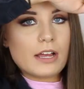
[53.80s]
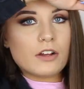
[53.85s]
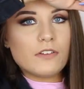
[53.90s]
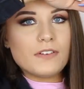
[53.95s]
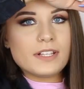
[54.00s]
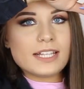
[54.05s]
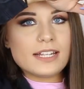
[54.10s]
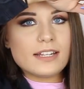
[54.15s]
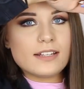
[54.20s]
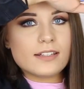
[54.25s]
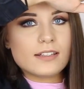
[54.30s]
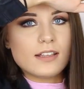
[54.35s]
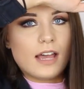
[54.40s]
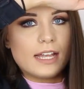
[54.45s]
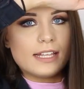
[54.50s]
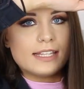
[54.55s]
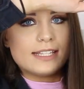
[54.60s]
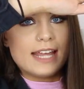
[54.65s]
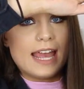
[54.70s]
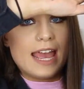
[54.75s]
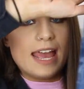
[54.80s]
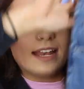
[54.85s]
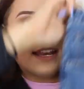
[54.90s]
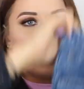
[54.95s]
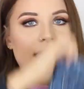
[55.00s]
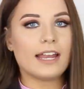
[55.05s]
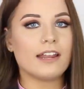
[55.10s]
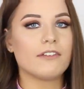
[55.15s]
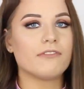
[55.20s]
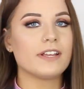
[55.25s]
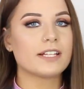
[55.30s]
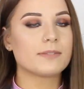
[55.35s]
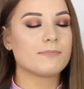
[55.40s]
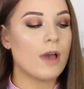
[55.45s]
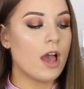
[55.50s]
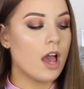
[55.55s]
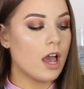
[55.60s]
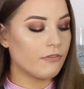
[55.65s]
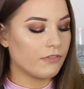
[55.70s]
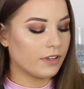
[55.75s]
I got this in a size ten and it fits
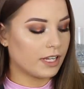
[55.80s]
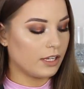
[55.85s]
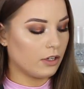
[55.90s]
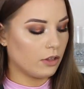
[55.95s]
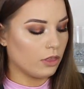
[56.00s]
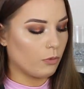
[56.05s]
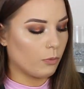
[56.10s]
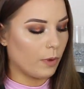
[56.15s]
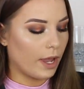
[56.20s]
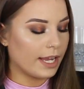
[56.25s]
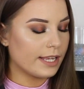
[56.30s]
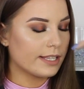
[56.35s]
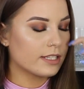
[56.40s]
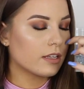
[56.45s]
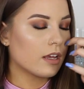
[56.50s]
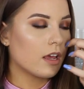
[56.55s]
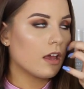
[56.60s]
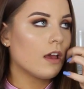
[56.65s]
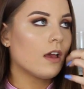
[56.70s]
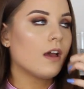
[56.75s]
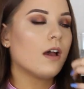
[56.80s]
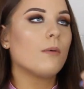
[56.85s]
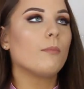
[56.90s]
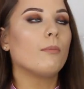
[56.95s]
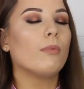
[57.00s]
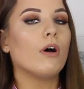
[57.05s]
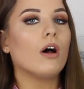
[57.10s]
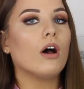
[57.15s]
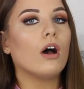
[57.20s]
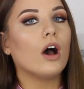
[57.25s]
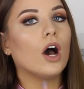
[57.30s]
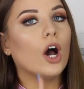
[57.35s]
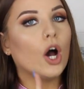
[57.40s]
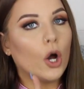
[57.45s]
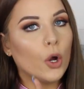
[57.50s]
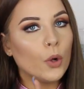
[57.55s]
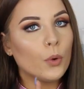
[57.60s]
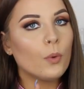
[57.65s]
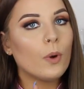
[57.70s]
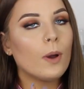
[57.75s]
perfectly on the waist, but
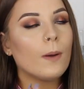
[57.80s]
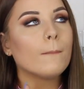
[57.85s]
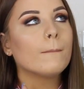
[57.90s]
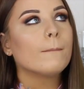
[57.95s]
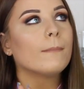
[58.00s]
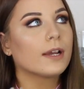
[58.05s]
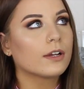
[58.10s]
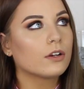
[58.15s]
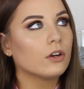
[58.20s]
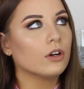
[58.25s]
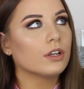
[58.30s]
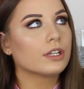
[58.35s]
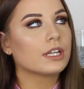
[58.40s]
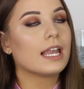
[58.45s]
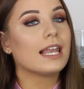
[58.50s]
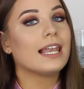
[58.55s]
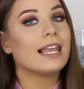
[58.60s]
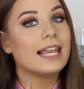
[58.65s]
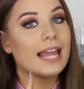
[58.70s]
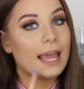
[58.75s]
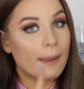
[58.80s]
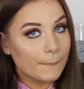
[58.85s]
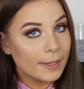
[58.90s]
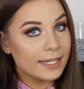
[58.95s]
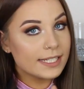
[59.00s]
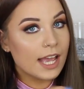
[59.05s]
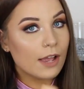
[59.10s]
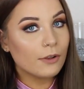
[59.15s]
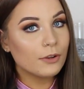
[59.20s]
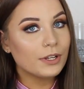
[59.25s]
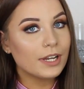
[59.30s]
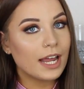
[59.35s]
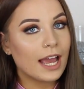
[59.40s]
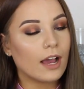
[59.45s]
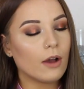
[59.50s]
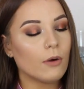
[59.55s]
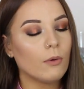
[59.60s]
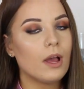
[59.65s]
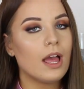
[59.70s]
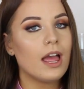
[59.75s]
oh my god, let me tell you
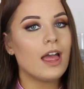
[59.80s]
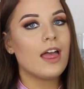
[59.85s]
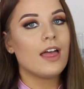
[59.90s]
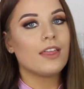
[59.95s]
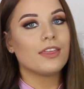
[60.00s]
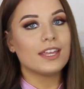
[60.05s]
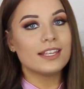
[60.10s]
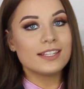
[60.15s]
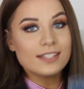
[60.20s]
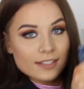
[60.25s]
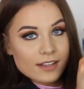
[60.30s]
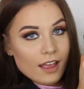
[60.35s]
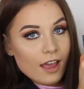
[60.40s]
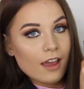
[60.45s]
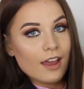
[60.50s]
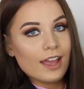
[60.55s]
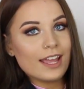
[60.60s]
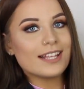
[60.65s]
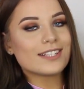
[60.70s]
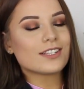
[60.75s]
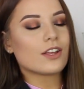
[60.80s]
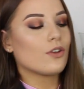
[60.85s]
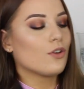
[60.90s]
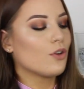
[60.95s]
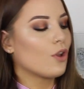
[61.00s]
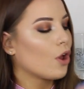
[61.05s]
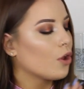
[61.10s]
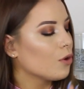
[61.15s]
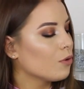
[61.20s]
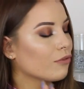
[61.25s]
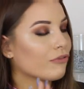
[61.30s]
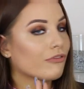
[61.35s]
now, this skirt is no